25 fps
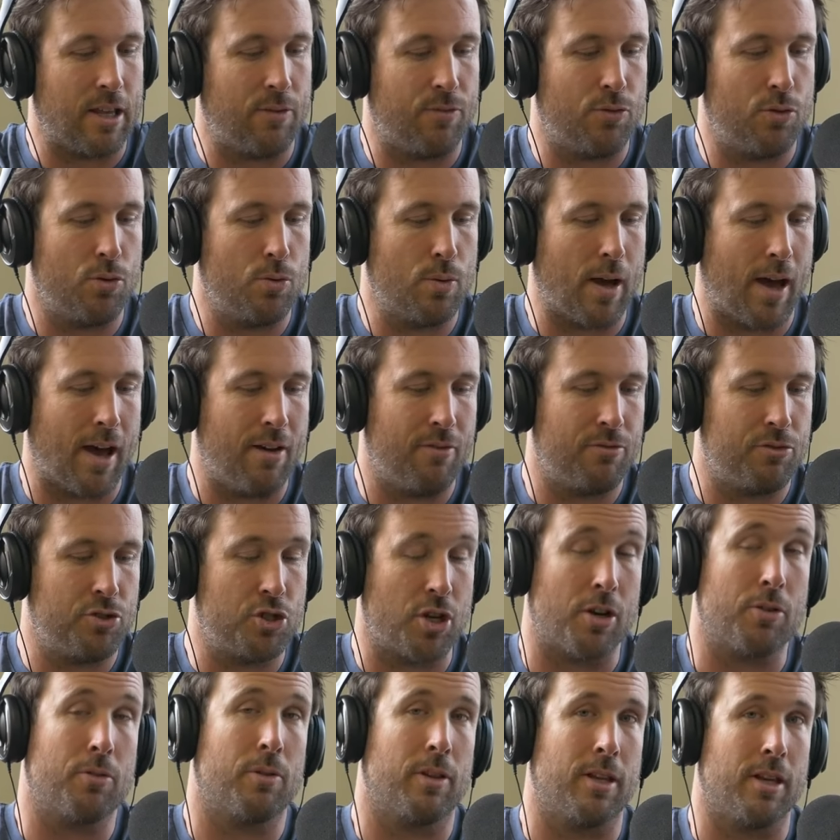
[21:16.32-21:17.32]
if you have
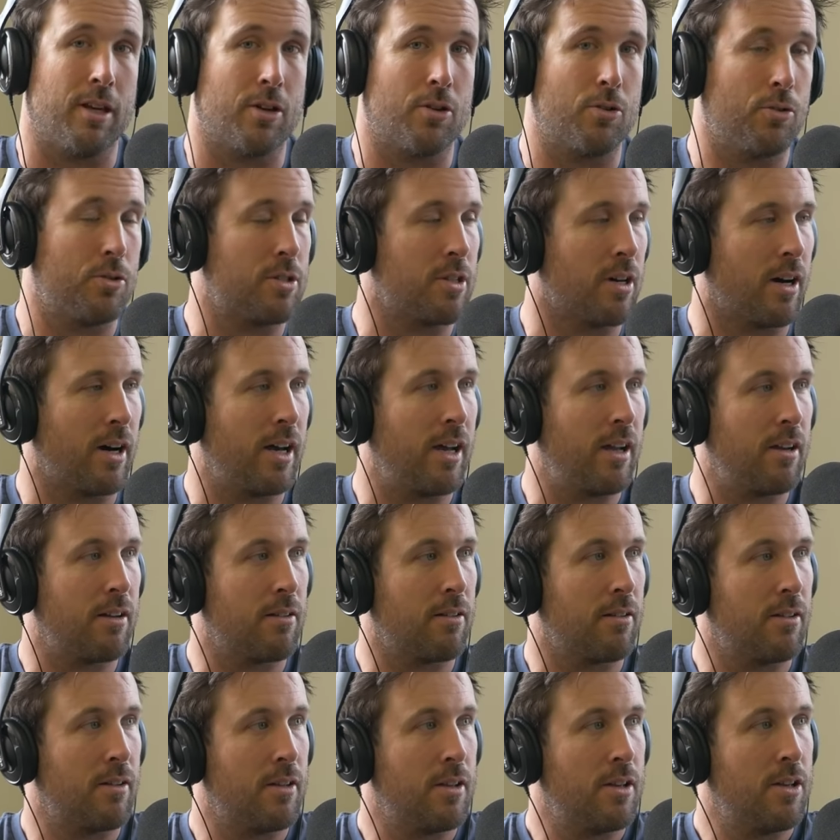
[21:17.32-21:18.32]
generally a good diet,
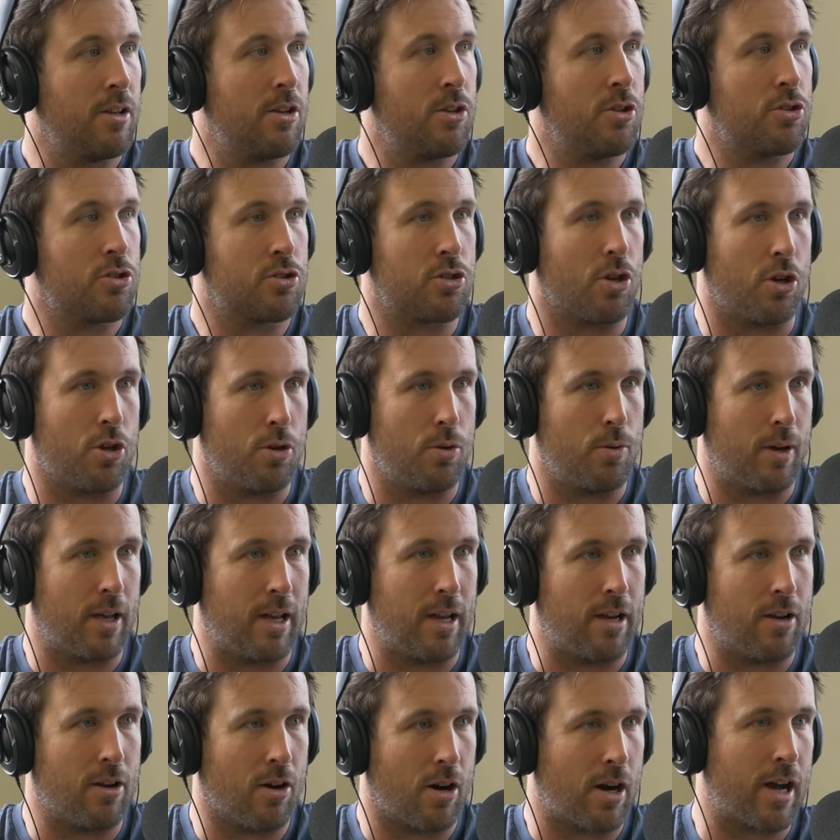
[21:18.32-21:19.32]
so you
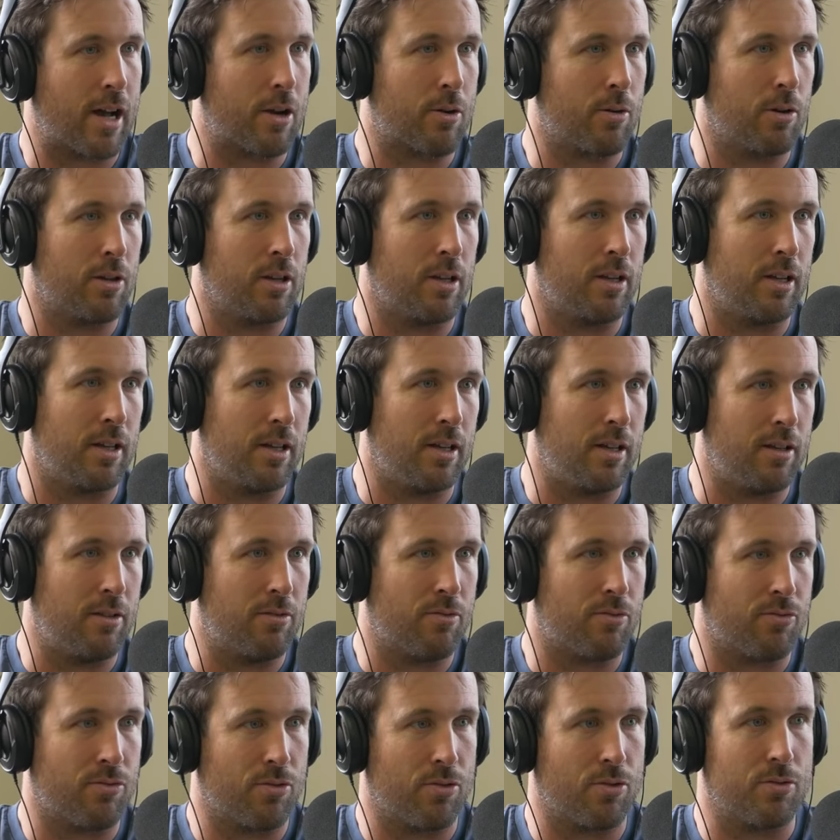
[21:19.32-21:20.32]
eat high quality
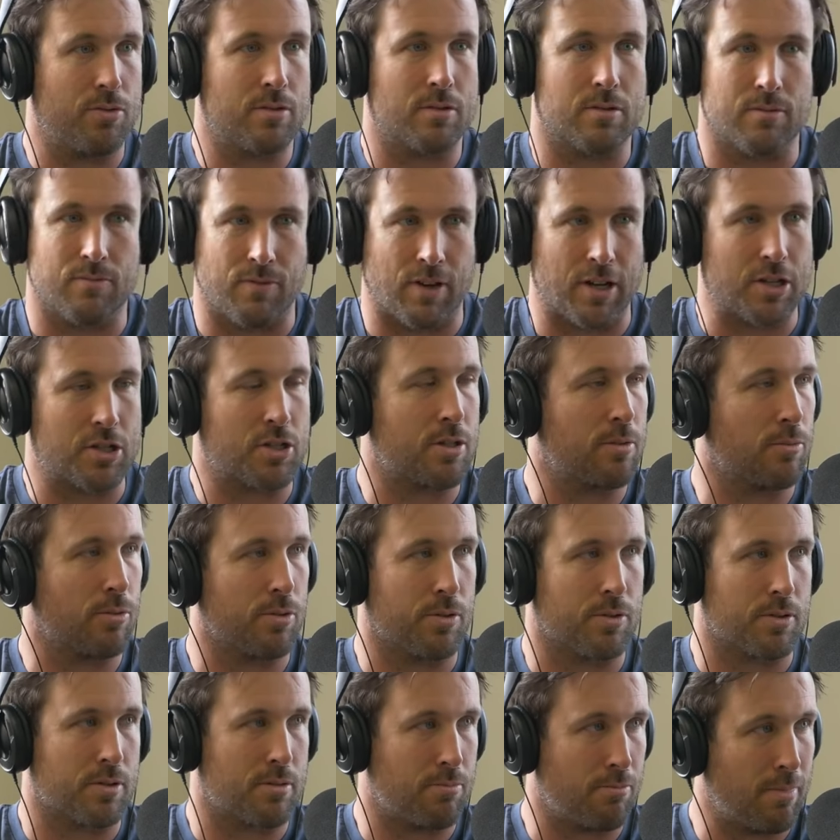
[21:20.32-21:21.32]
fruits,
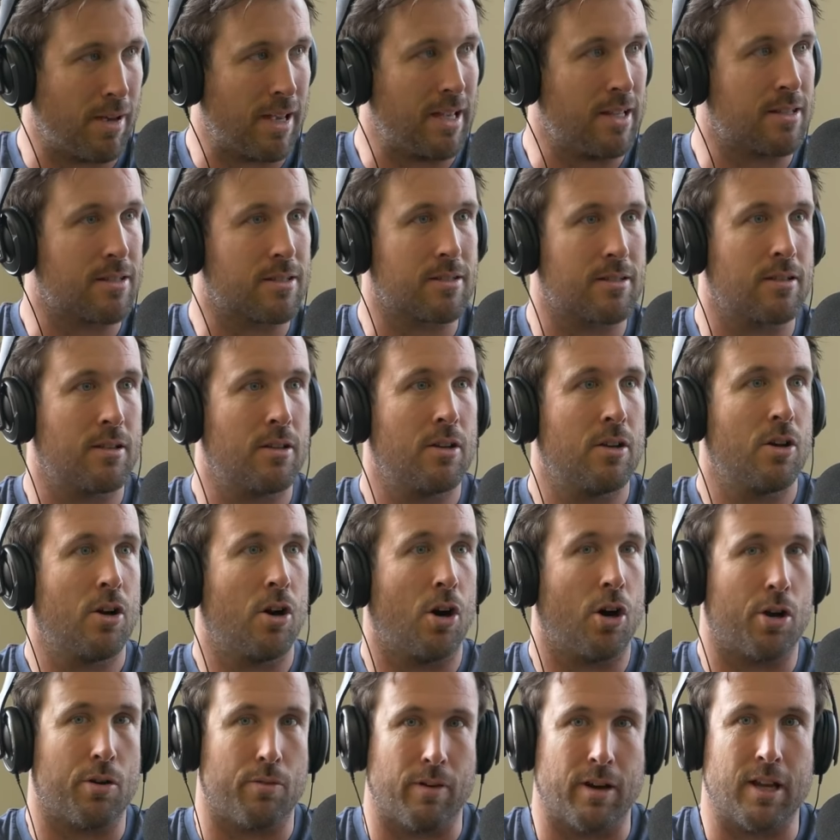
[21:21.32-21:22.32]
vegetables, meats
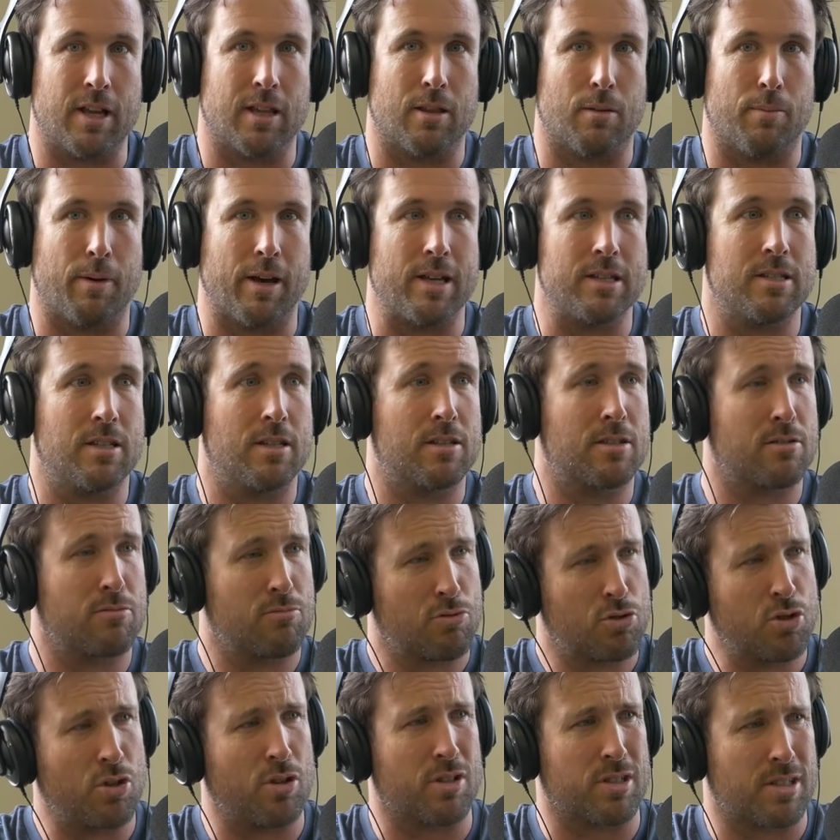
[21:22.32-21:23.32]
on a regular basis.
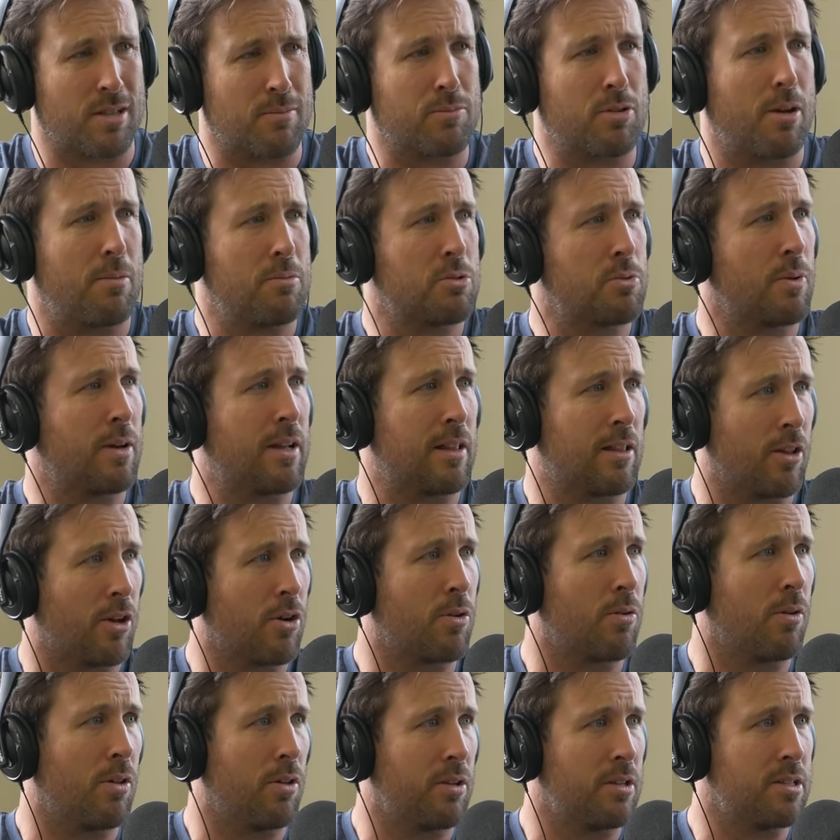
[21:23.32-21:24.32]
Sure, sometimes you eat low
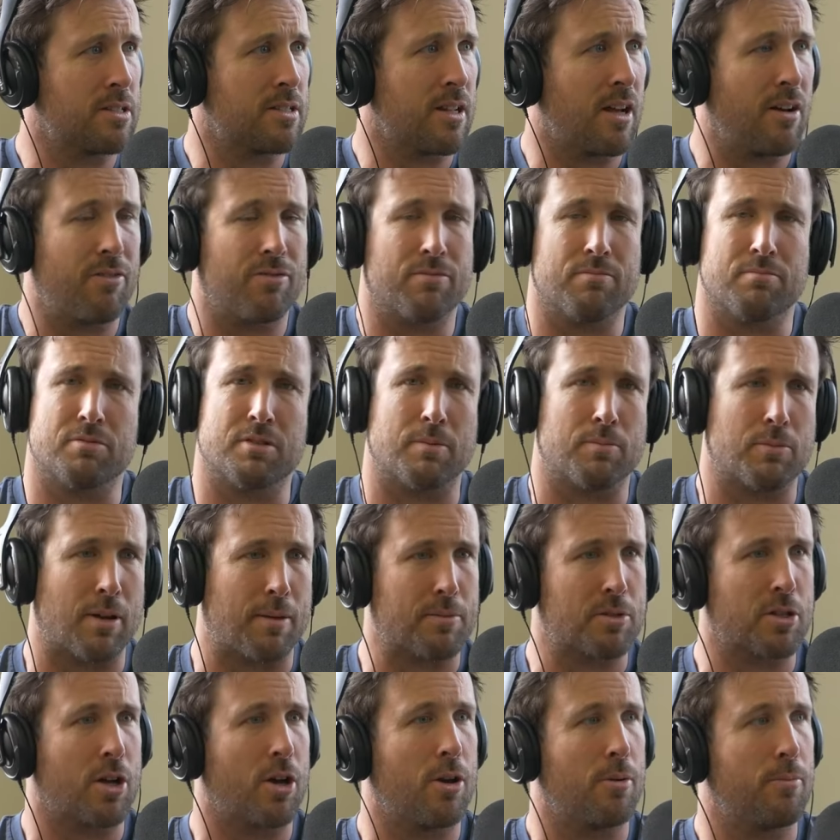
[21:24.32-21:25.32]
quality stuff.
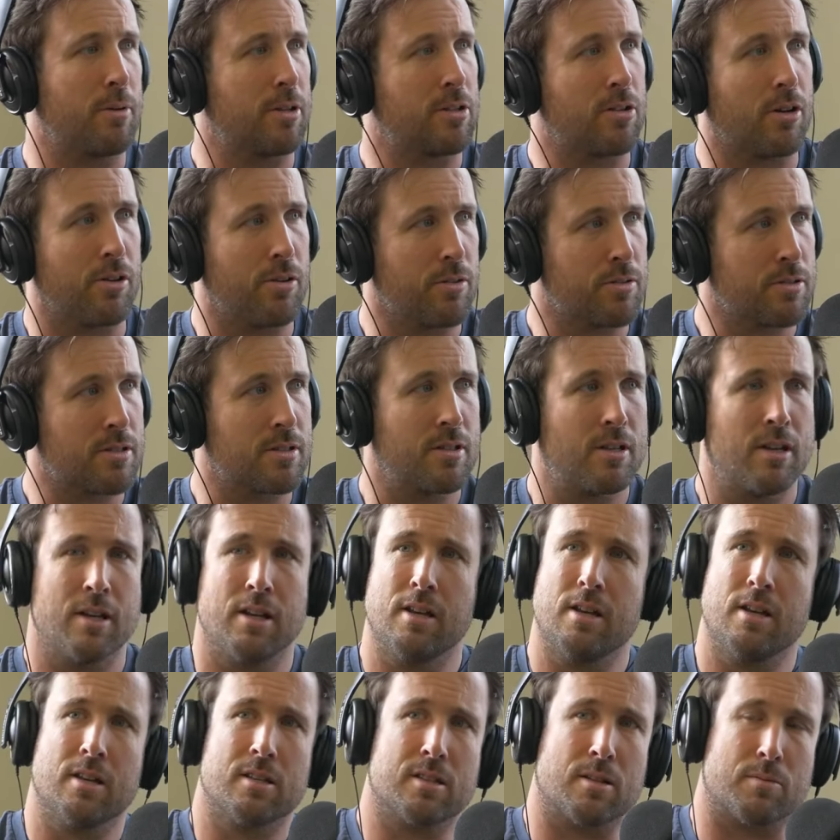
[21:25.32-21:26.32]
Sometimes I go to McDonald's.
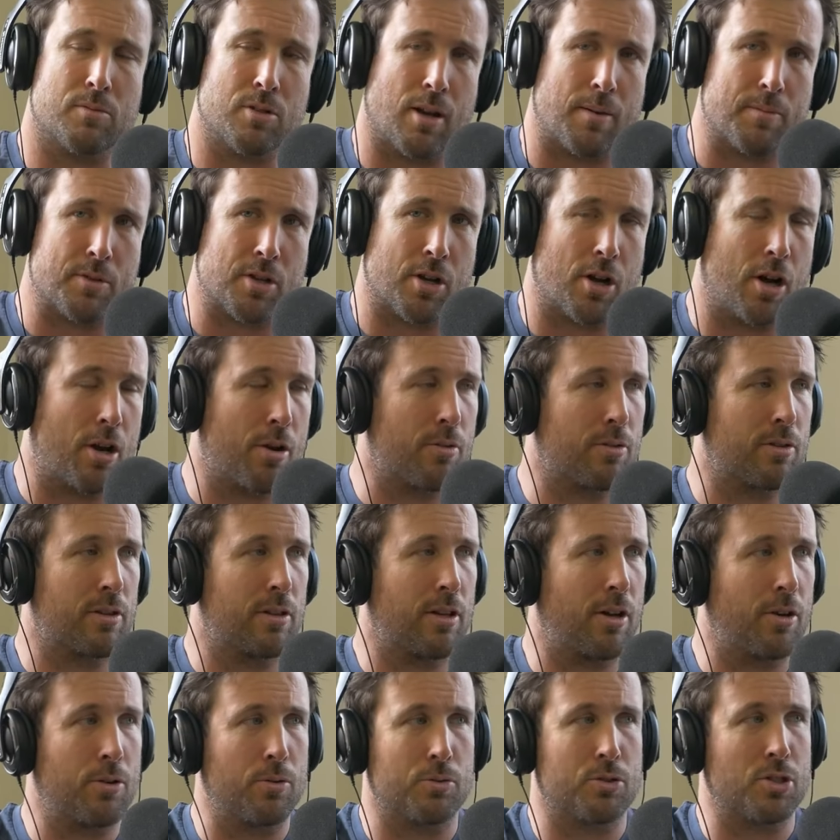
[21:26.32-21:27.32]
Sometimes I go to the
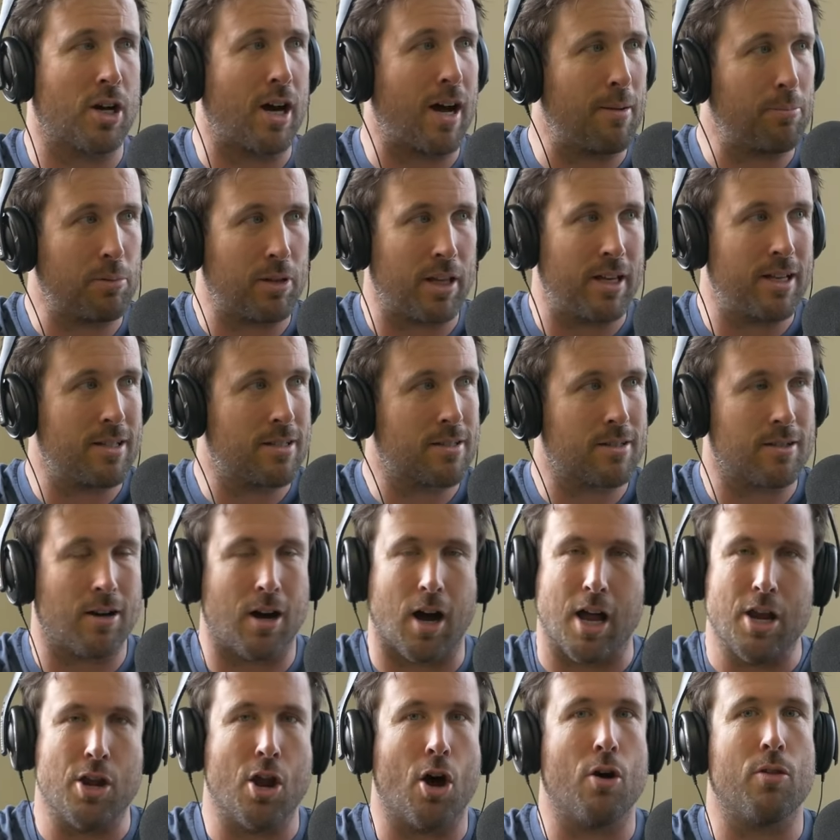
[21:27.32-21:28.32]
local Thai place.
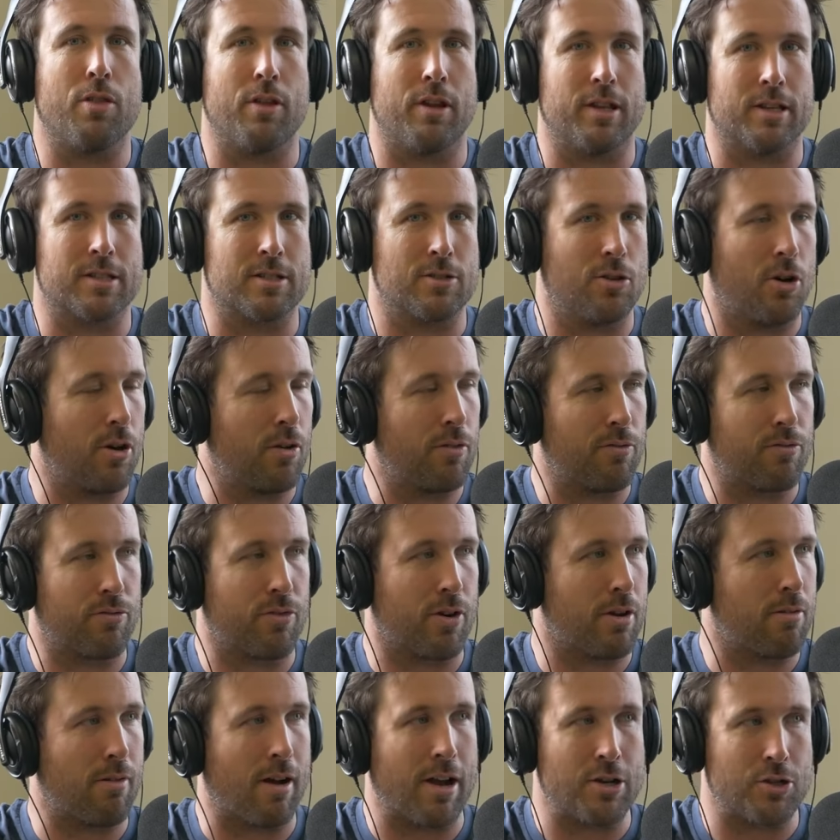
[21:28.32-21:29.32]
I know that it's not
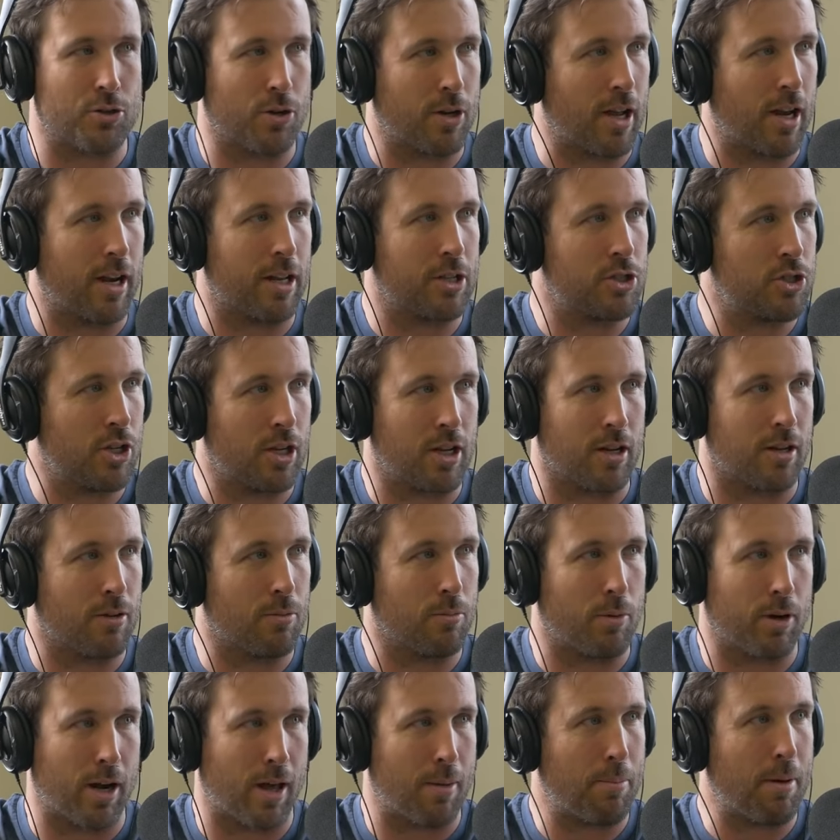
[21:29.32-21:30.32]
free range organic chicken
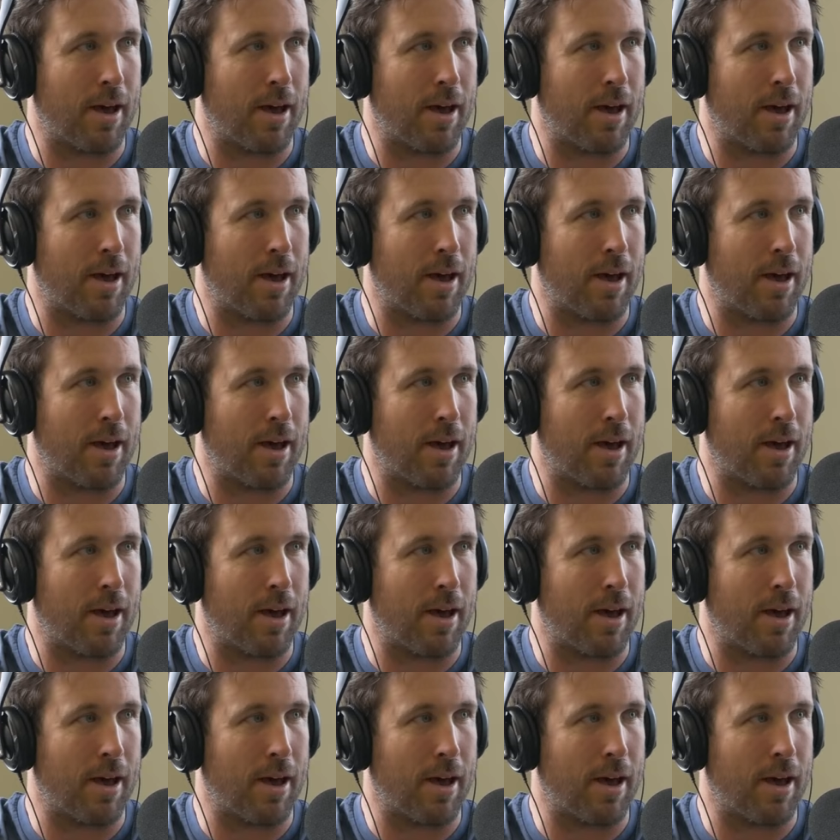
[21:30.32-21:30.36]
when I